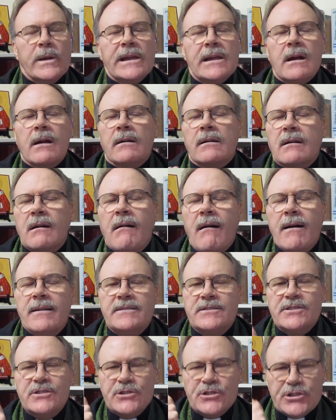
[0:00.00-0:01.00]
we are
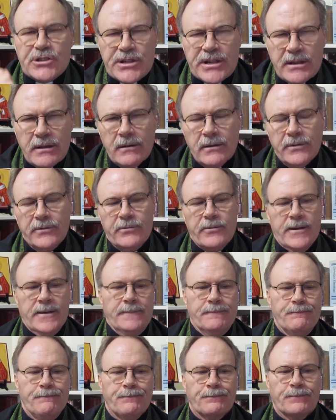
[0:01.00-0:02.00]
God's children.